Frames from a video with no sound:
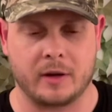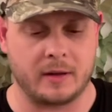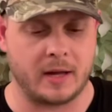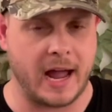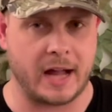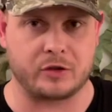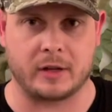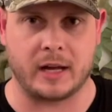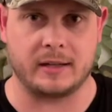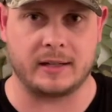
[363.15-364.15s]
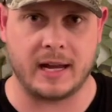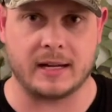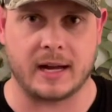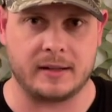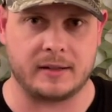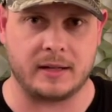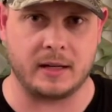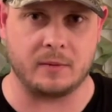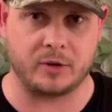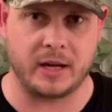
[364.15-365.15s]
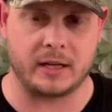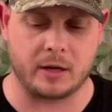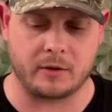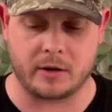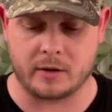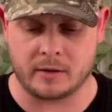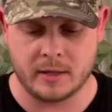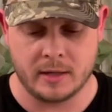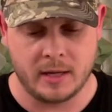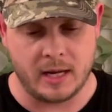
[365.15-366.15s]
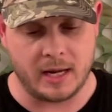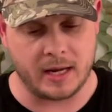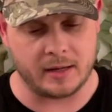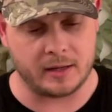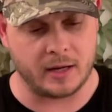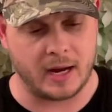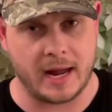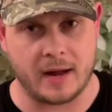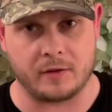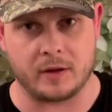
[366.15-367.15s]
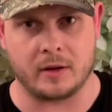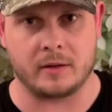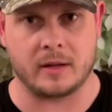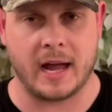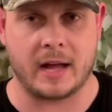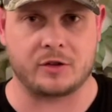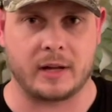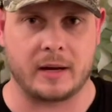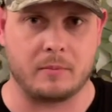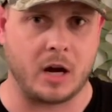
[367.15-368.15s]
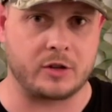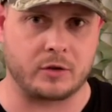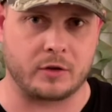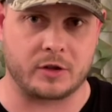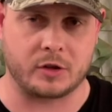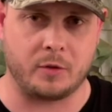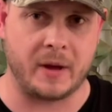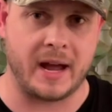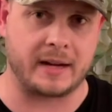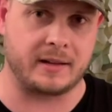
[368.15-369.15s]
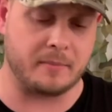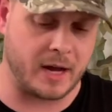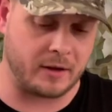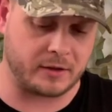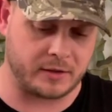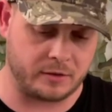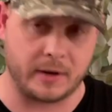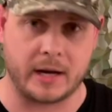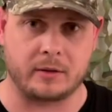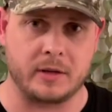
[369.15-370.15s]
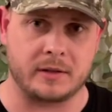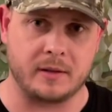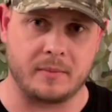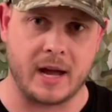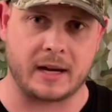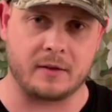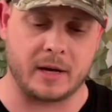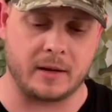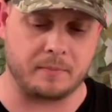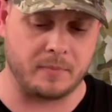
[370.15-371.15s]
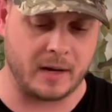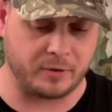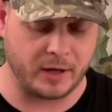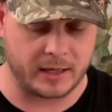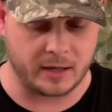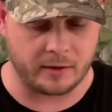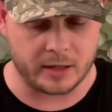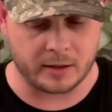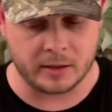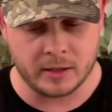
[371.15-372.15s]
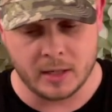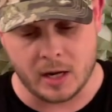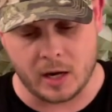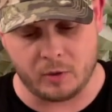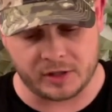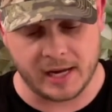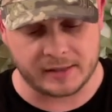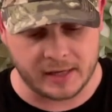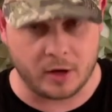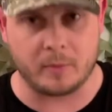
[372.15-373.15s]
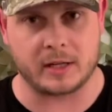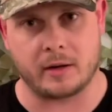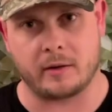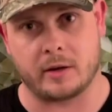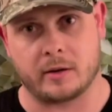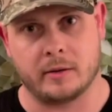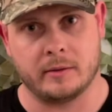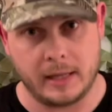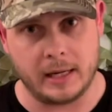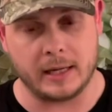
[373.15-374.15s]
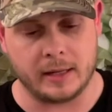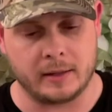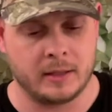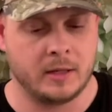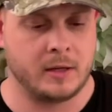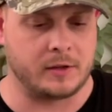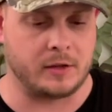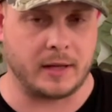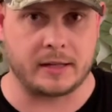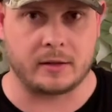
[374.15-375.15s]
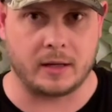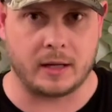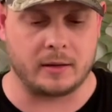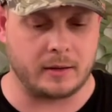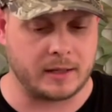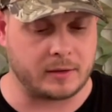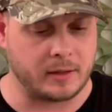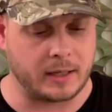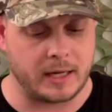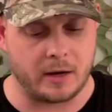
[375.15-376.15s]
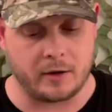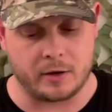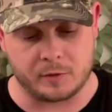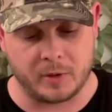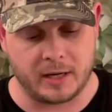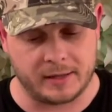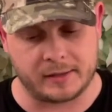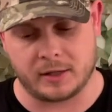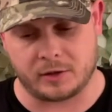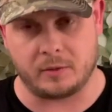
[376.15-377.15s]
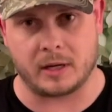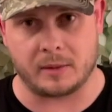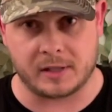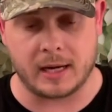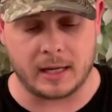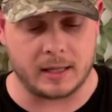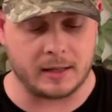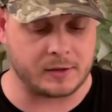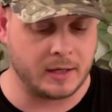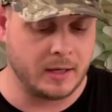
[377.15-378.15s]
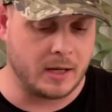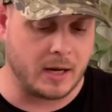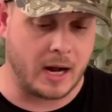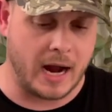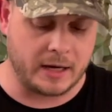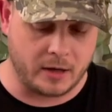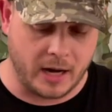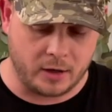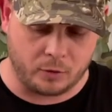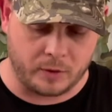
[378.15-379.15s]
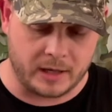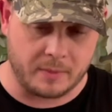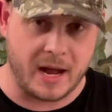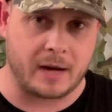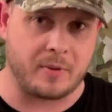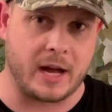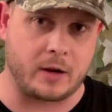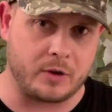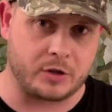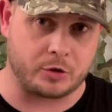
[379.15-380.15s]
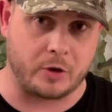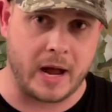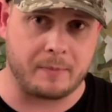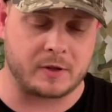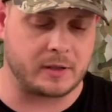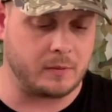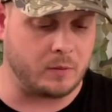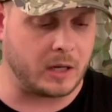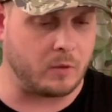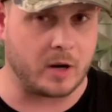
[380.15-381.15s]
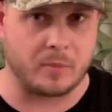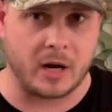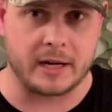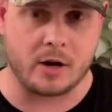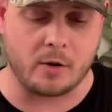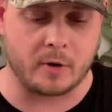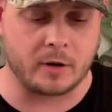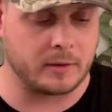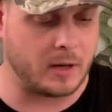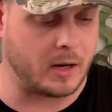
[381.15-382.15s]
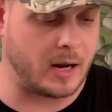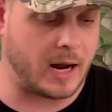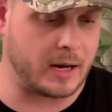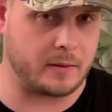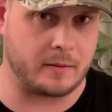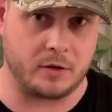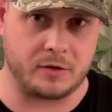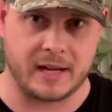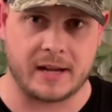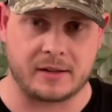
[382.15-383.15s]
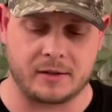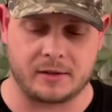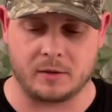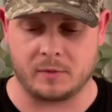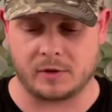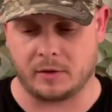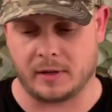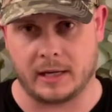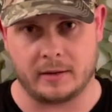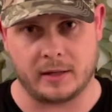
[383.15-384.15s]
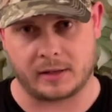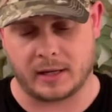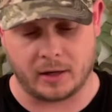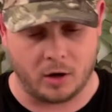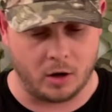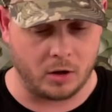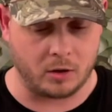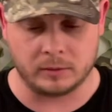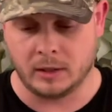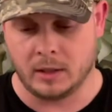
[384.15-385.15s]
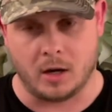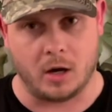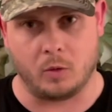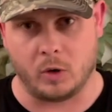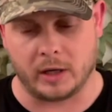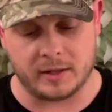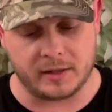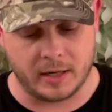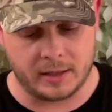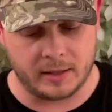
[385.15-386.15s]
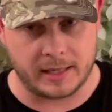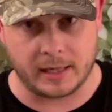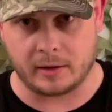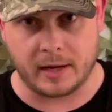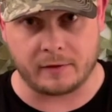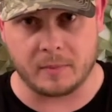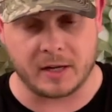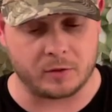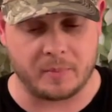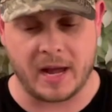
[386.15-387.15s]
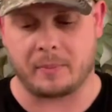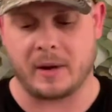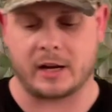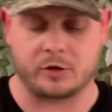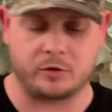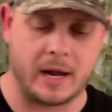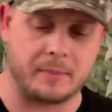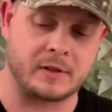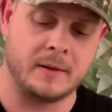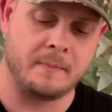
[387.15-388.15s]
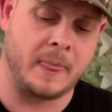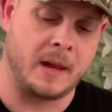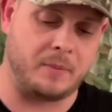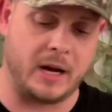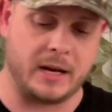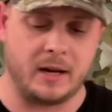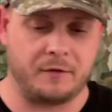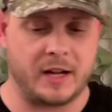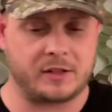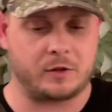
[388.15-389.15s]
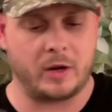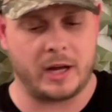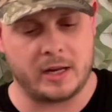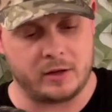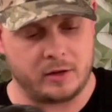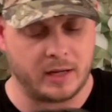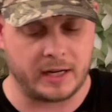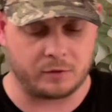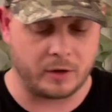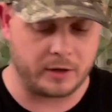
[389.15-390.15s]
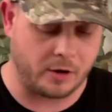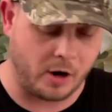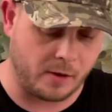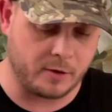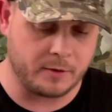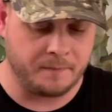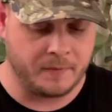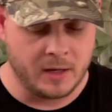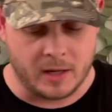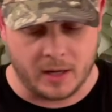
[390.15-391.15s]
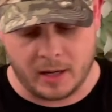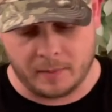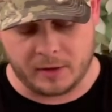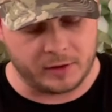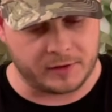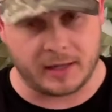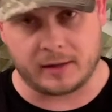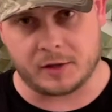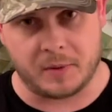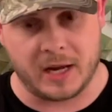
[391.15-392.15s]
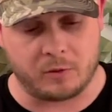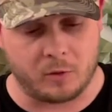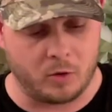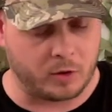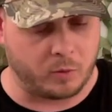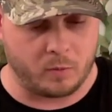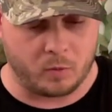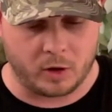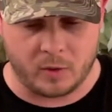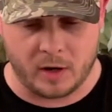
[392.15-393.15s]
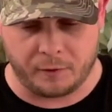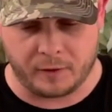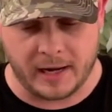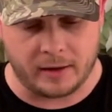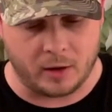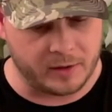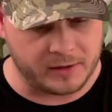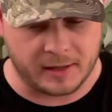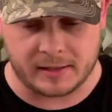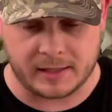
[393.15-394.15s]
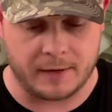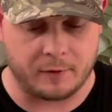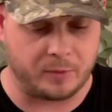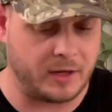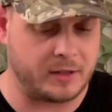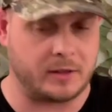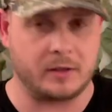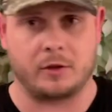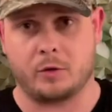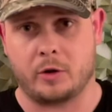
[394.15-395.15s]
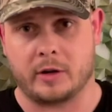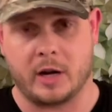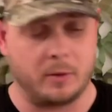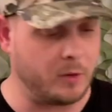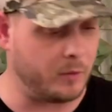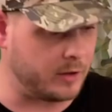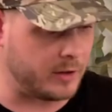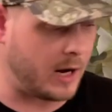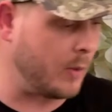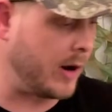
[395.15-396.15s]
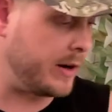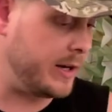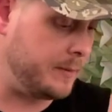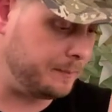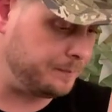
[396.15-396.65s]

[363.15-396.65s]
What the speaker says: the Agilite K19 plate carrier, and I have the Agilite modular assault pack that mounts directly to the back of my plate carrier, which has a helmet carrier in it. So that's a lot of carriers. But essentially what I'm saying is I don't run a backpack with straps when I wear body armor. I use that system so that it's kind of all one and done, and I don't have to mess with backpack straps. But if that's the way you like to run your armor, it looks like this bag would work well for that. Always nice to have a place to throw your helmet when you're not wearing it.